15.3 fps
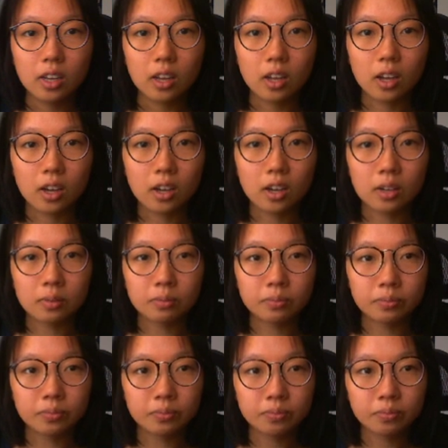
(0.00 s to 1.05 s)

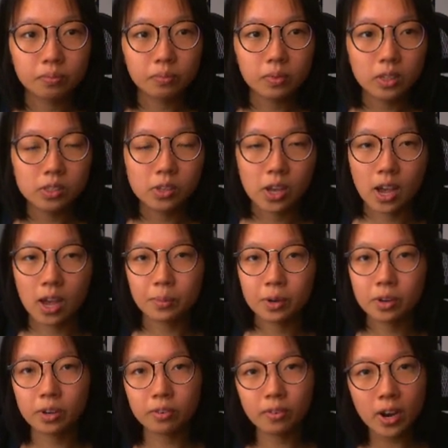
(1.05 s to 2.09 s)
Um, so yeah, I'm a
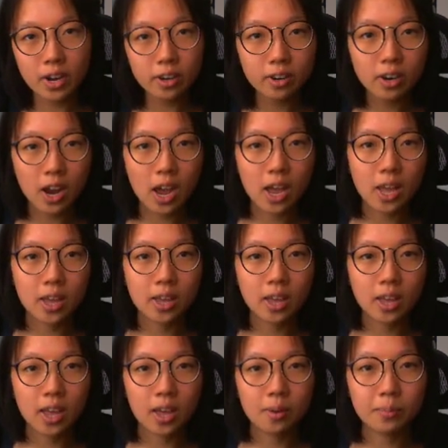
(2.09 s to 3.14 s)
creative writer. I
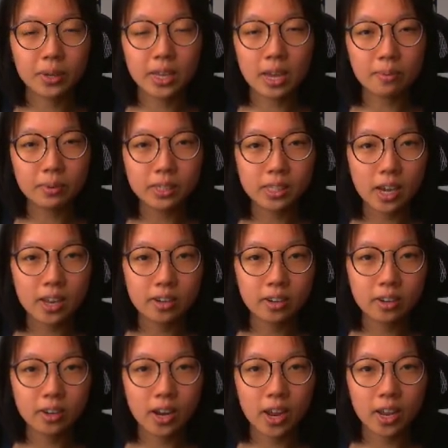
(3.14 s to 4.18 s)
am a game
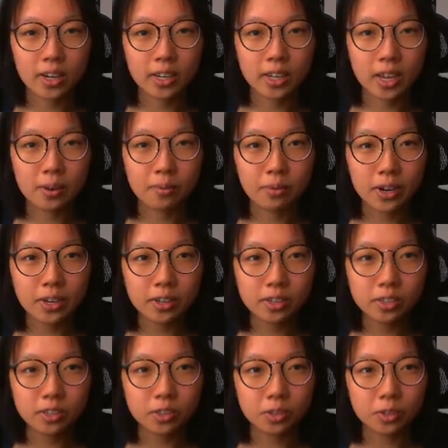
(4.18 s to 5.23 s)
designer and a game writer
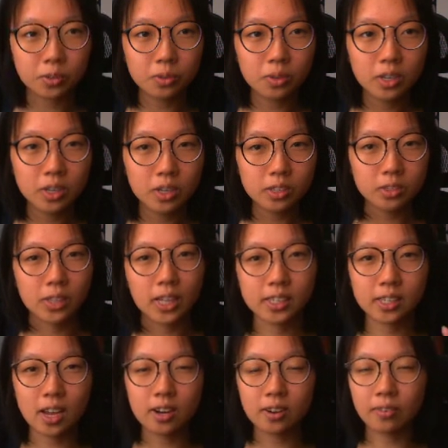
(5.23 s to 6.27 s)
too. So that's
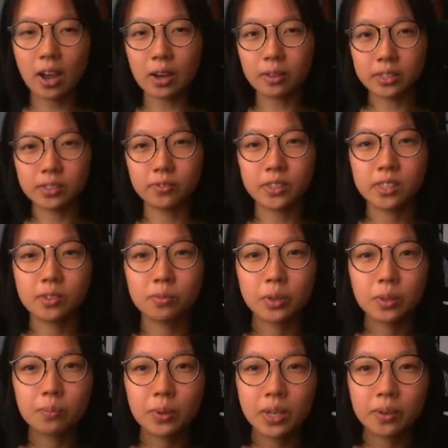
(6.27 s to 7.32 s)
kind of how this fits in
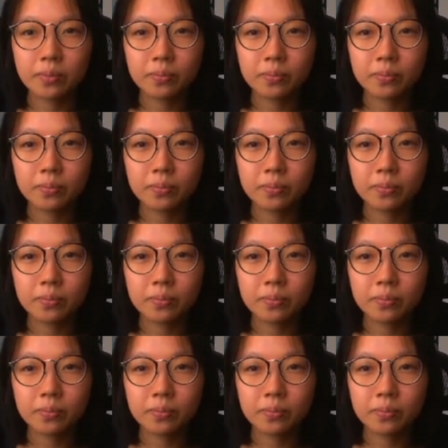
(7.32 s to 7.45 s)
with me.